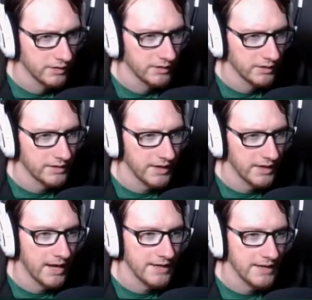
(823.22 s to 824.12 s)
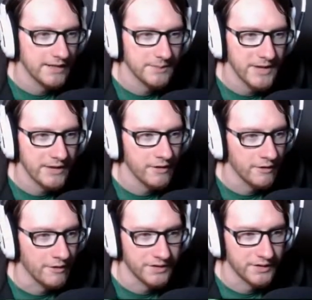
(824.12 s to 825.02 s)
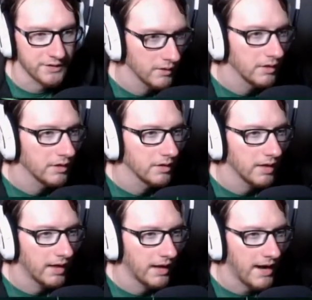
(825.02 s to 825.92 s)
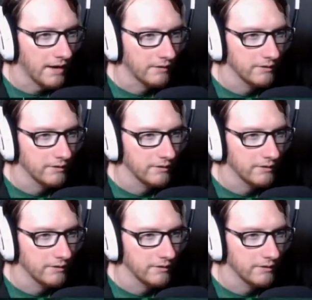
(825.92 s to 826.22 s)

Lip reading: because I needs me those. Aha!